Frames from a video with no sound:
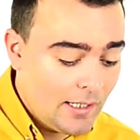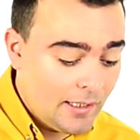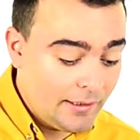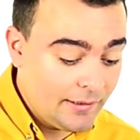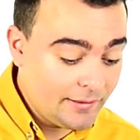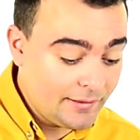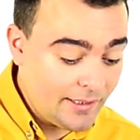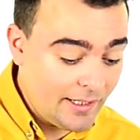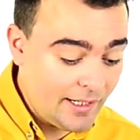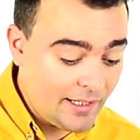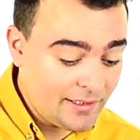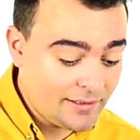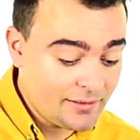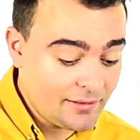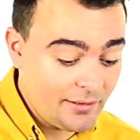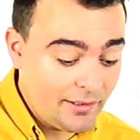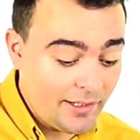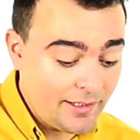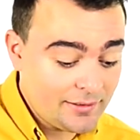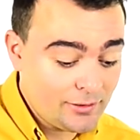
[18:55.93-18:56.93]
it
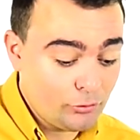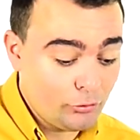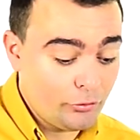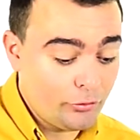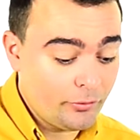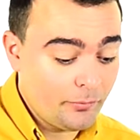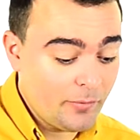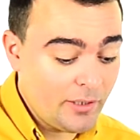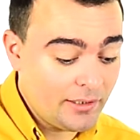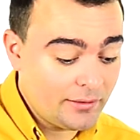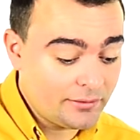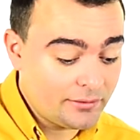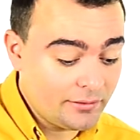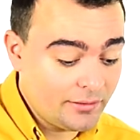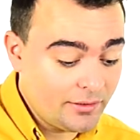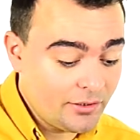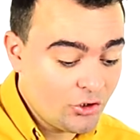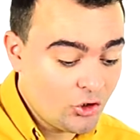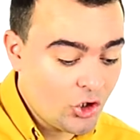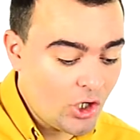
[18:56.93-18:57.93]
has
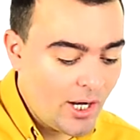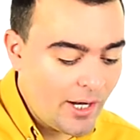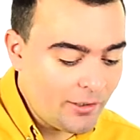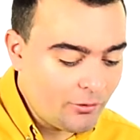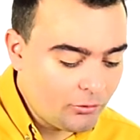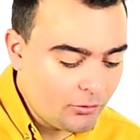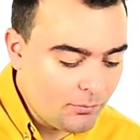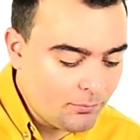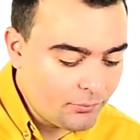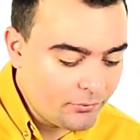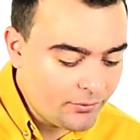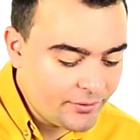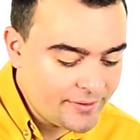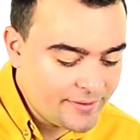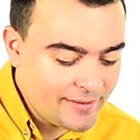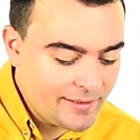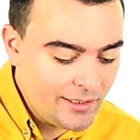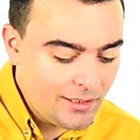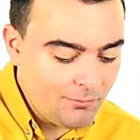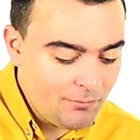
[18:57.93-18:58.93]
accelerometer, gyro,
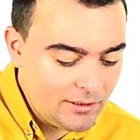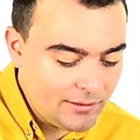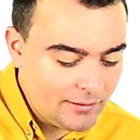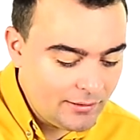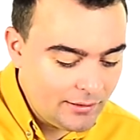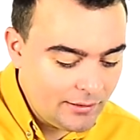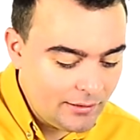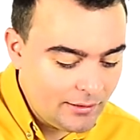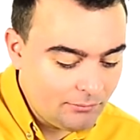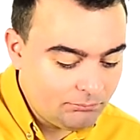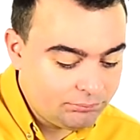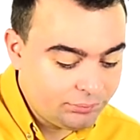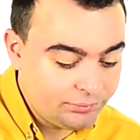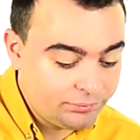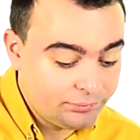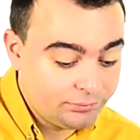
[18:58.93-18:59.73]
proximity,